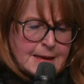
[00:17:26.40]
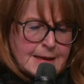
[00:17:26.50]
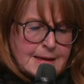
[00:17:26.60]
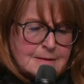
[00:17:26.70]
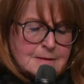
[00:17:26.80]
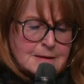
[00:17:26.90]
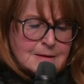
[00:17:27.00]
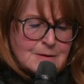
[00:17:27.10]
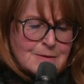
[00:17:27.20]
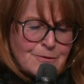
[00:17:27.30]
And
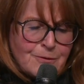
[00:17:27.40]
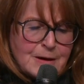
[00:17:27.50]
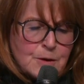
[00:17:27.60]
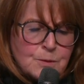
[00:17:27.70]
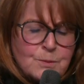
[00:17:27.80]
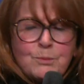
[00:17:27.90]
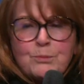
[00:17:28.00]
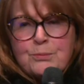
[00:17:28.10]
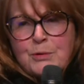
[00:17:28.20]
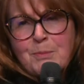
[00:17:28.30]
they're
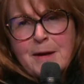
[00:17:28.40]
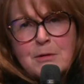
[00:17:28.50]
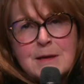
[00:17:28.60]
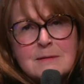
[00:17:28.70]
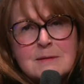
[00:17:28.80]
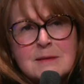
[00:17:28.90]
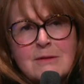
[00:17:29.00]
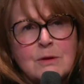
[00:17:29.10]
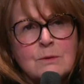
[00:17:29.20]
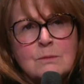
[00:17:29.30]
preparing
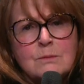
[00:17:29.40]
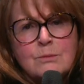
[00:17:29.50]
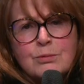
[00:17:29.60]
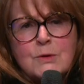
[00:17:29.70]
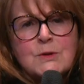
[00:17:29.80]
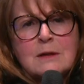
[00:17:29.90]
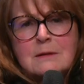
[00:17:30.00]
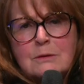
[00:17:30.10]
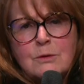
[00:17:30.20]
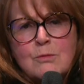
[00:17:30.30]
7
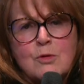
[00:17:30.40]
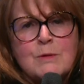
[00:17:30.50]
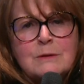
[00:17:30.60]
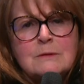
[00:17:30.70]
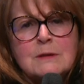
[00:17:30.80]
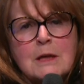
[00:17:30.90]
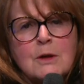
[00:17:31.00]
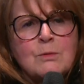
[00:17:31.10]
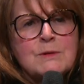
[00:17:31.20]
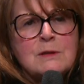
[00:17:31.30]
projects at the moment
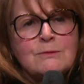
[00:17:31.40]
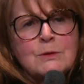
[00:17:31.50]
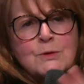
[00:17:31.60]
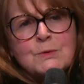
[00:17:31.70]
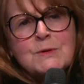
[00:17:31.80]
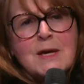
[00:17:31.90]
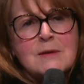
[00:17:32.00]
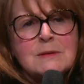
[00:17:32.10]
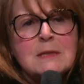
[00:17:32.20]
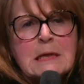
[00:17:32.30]
with different use
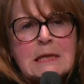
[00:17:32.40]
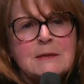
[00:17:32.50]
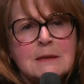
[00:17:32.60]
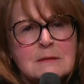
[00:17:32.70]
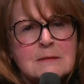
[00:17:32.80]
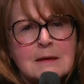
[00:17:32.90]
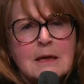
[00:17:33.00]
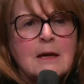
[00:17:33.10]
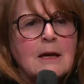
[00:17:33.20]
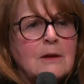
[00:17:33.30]
cases in clinics
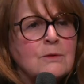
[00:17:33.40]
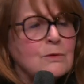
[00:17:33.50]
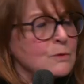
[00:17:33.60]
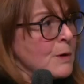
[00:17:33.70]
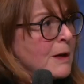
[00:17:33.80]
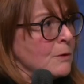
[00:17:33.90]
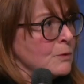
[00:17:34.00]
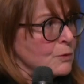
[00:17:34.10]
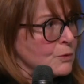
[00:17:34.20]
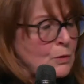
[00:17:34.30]
and to try
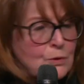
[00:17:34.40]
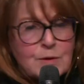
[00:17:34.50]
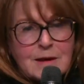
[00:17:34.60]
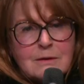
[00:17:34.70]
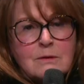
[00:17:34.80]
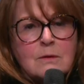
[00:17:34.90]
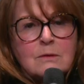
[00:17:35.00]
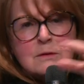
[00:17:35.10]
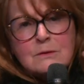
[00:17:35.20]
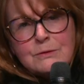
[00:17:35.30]
to look at
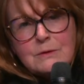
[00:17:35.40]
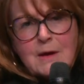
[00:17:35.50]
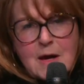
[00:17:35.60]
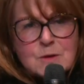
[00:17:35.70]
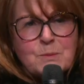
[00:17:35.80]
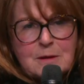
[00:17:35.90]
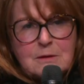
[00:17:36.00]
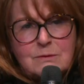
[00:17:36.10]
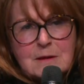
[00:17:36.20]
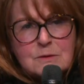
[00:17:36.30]
different
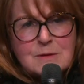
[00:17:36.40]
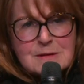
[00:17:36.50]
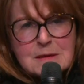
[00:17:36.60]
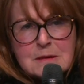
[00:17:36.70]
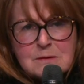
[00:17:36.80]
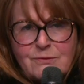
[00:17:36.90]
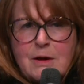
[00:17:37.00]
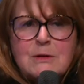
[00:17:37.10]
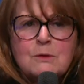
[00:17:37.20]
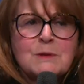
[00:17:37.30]
aspects of that. So I think it's
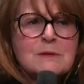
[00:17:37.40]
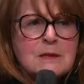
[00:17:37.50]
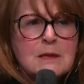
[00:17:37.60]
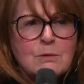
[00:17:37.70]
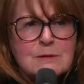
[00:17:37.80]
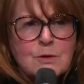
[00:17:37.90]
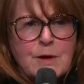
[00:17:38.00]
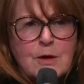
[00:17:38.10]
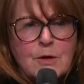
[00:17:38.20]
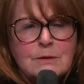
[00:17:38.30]
very interesting what's
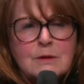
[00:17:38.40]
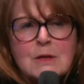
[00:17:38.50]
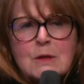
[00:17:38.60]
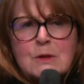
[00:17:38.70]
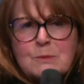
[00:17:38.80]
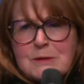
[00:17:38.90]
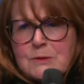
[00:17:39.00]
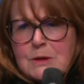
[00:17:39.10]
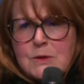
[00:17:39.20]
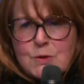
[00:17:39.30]
going on,
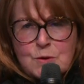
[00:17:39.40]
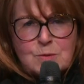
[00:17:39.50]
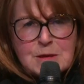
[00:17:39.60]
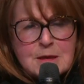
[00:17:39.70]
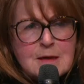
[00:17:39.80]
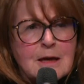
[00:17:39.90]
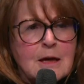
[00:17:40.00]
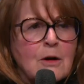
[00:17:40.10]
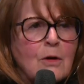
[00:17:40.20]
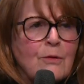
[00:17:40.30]
especially in Germany.
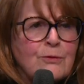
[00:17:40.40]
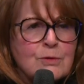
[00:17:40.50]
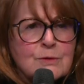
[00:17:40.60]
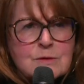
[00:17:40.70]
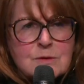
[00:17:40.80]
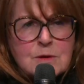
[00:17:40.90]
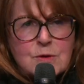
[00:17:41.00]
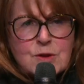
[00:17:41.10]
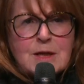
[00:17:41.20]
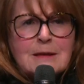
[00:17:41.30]
Of course,
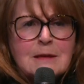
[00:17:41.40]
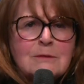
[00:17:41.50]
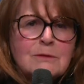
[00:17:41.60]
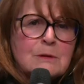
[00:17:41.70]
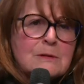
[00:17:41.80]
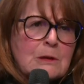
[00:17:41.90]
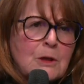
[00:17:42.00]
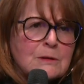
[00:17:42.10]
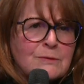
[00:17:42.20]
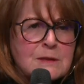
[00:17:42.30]
in China, there is a
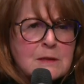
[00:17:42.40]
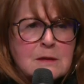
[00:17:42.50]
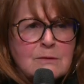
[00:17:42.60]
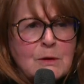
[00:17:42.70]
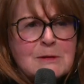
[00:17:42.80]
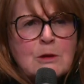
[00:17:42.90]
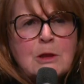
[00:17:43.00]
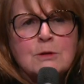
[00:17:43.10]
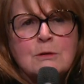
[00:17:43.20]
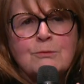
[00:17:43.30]
lot of things and there is a
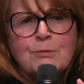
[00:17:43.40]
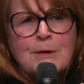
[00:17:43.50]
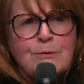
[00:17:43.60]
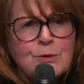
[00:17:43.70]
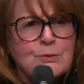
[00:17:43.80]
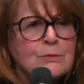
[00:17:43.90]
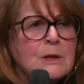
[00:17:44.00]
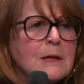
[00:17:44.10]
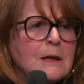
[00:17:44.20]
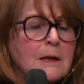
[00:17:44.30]
lot of review.
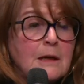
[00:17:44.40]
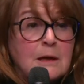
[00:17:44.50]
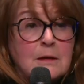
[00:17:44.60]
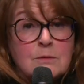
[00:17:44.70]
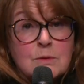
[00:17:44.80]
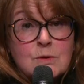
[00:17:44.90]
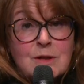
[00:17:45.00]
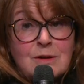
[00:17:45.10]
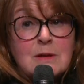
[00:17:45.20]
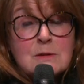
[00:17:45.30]

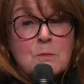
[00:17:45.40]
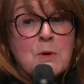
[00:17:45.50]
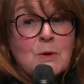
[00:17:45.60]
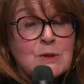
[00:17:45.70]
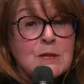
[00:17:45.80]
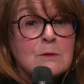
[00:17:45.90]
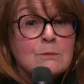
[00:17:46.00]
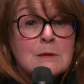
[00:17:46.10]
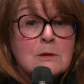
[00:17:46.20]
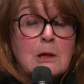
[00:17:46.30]
China is emerging
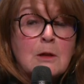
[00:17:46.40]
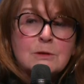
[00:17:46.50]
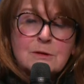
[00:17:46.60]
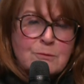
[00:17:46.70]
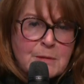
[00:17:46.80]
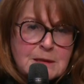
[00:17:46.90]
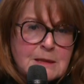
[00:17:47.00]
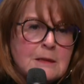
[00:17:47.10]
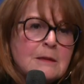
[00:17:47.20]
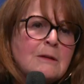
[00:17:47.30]
with a lot of
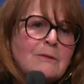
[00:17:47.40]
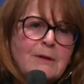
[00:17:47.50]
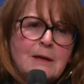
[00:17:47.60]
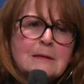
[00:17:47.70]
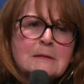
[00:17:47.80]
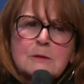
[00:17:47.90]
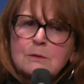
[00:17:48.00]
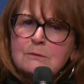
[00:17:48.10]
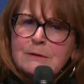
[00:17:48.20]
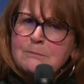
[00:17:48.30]
money there,
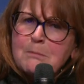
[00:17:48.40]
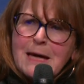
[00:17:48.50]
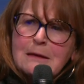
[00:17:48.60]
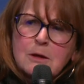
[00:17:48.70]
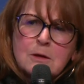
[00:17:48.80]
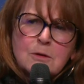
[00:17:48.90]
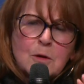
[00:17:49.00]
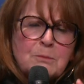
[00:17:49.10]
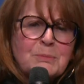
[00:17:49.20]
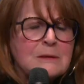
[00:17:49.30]
so they might
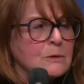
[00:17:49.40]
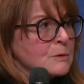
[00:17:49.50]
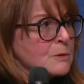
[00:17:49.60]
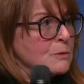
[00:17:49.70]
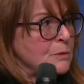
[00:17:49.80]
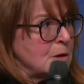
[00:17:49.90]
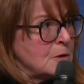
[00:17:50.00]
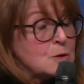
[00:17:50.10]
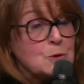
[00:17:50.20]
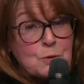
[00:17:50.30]
compete also
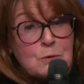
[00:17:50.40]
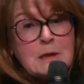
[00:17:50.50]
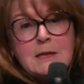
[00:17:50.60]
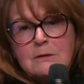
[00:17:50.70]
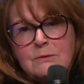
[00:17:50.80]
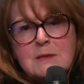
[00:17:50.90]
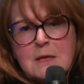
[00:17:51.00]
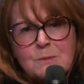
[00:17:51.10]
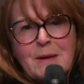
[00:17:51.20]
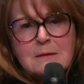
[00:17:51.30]
strongly on these
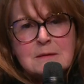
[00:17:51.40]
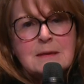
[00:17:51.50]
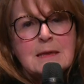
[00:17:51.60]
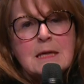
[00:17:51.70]
aspects.